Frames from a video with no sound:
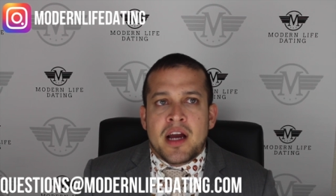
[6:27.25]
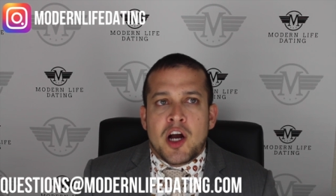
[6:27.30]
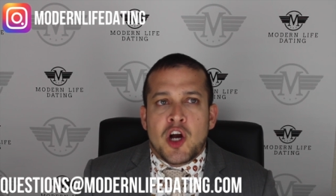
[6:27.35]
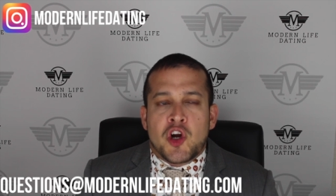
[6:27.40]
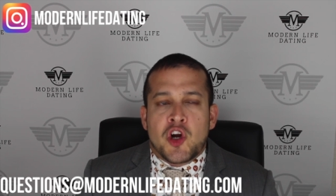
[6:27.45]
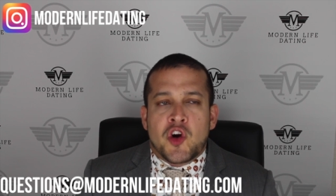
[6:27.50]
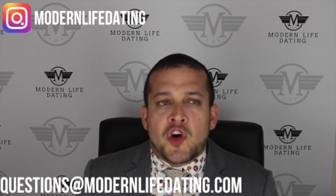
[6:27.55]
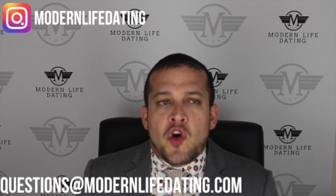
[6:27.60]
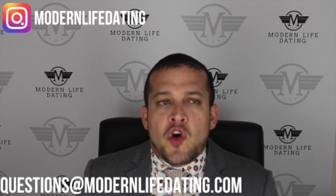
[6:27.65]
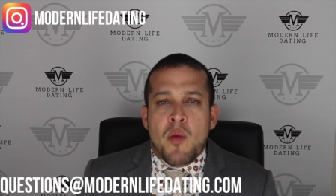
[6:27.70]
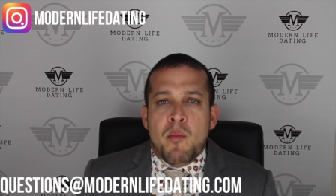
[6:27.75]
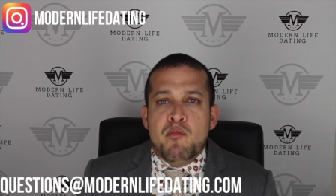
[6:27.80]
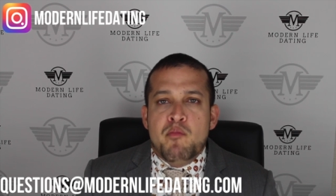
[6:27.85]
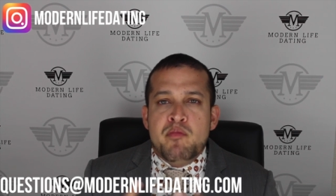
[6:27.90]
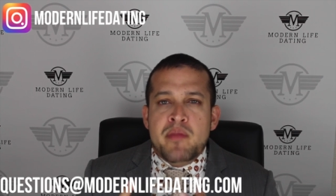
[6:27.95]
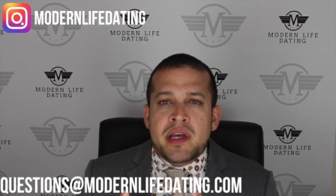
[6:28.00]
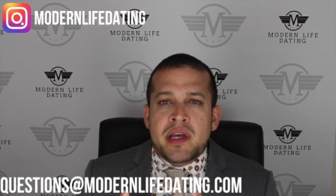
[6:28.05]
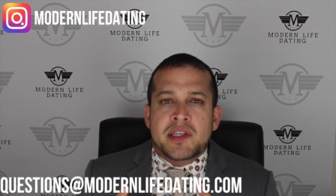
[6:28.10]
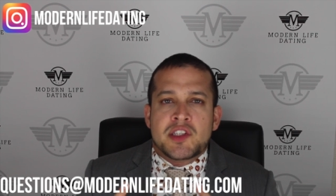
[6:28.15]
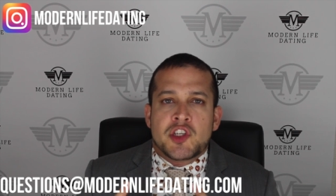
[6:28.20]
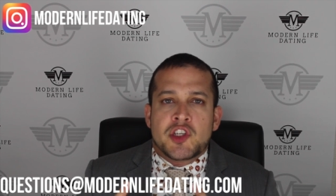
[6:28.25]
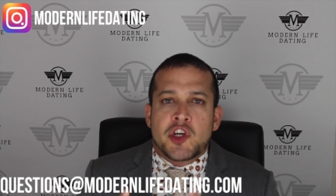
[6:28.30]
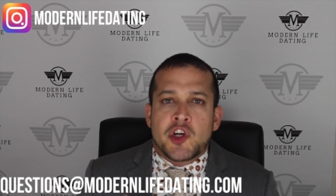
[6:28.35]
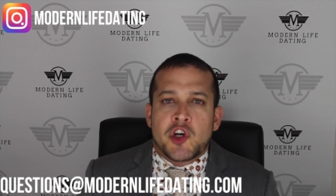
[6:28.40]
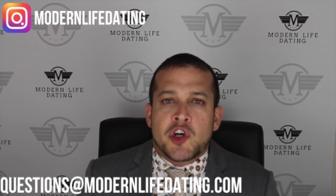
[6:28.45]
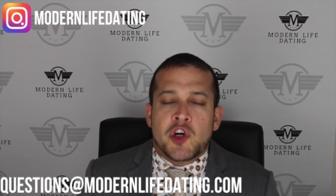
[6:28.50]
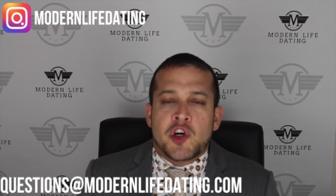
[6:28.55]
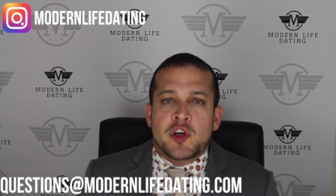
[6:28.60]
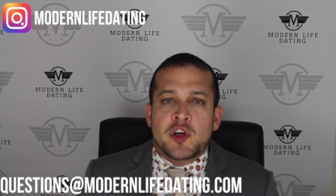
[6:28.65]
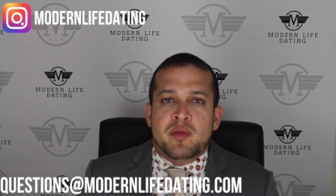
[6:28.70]
a girl
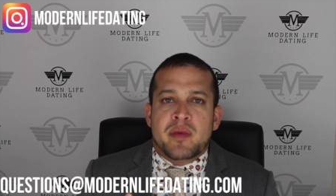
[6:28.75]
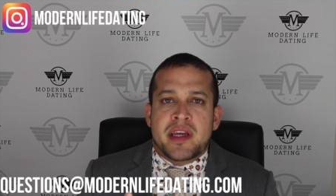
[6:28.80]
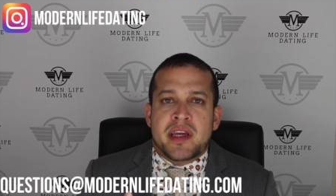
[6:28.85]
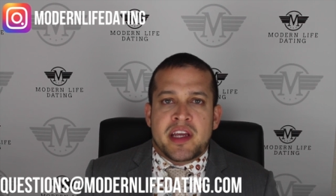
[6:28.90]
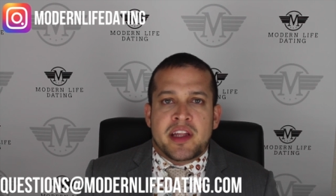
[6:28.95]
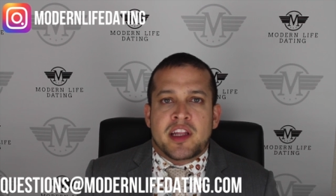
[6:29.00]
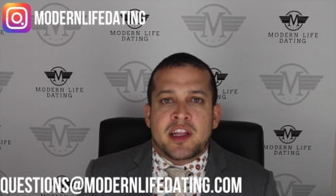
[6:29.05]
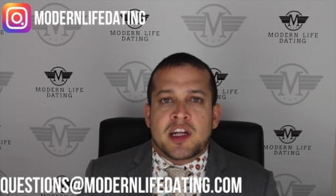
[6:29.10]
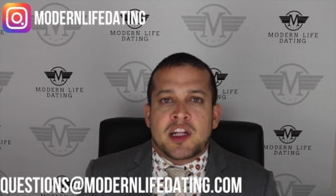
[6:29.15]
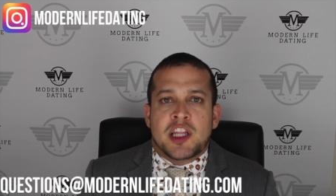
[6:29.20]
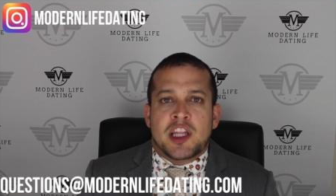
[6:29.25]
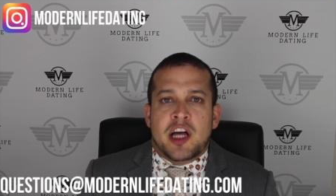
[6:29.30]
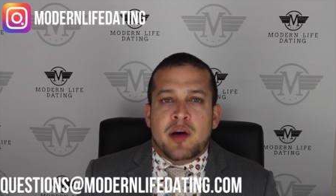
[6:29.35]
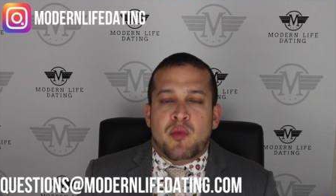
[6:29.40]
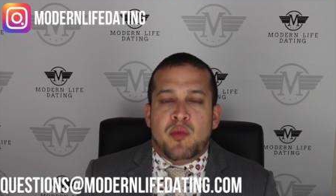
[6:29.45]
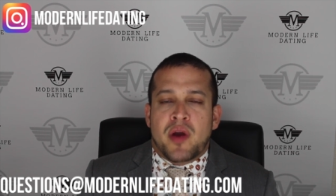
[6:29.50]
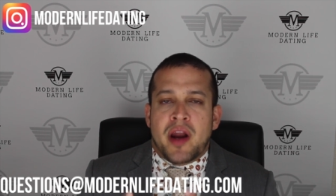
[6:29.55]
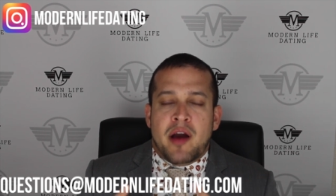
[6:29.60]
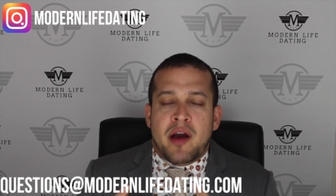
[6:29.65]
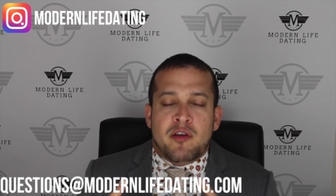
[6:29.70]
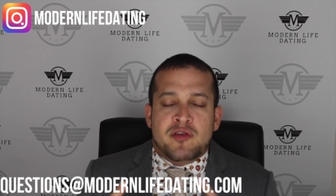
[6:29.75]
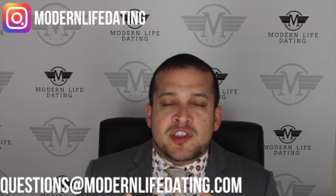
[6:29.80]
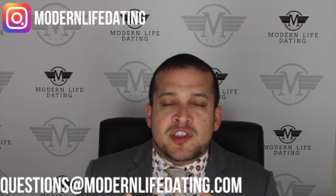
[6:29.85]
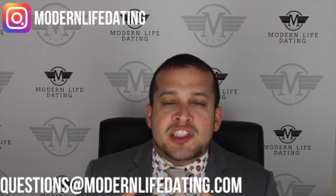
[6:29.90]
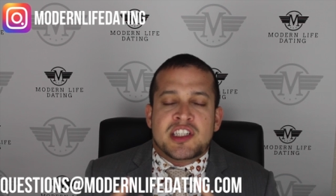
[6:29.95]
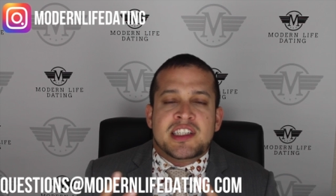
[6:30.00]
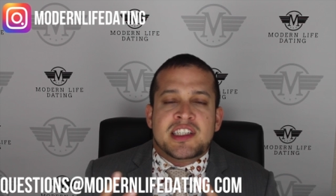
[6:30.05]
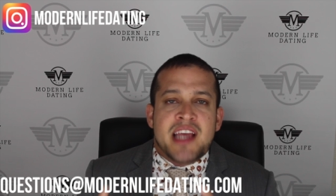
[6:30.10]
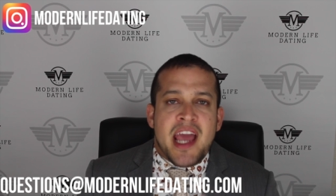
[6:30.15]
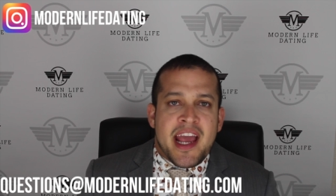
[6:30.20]
misheard me in the club when I was
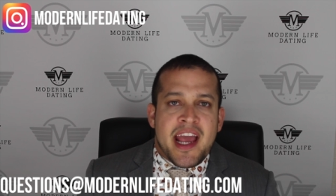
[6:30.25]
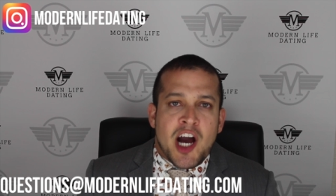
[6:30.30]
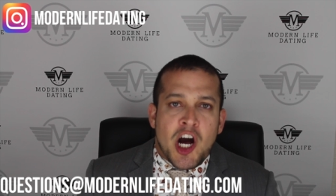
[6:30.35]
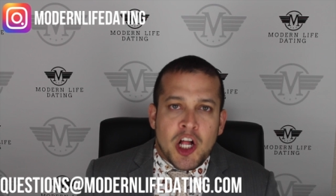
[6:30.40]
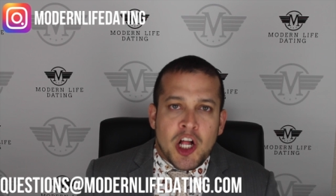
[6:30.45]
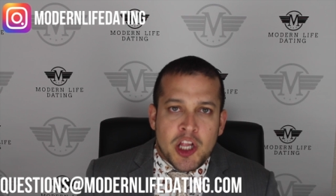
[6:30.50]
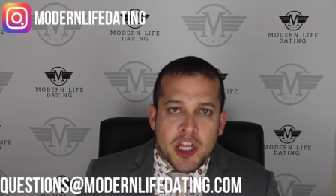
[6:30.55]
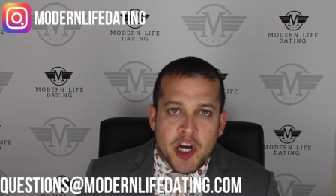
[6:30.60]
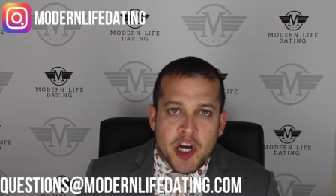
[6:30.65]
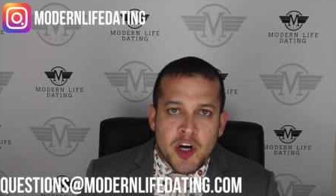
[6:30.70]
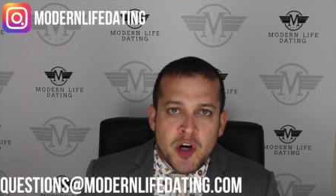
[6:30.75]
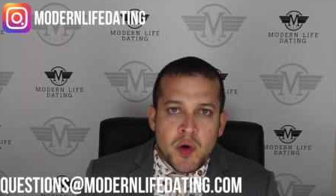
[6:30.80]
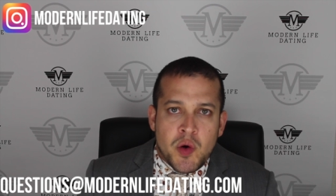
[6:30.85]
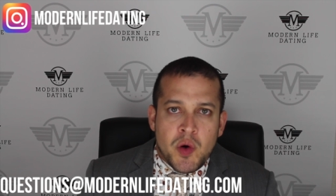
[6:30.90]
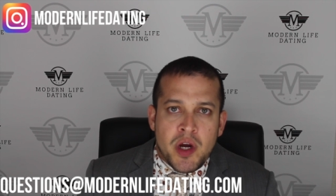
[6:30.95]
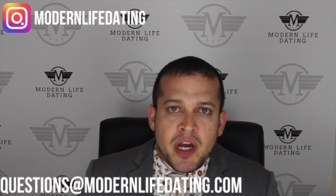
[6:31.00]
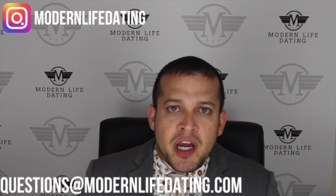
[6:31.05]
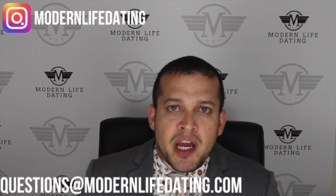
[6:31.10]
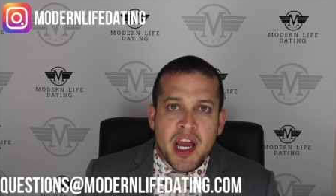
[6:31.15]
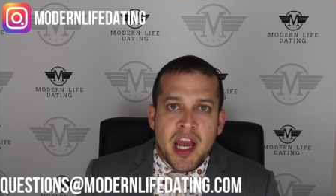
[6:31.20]
just saying hello.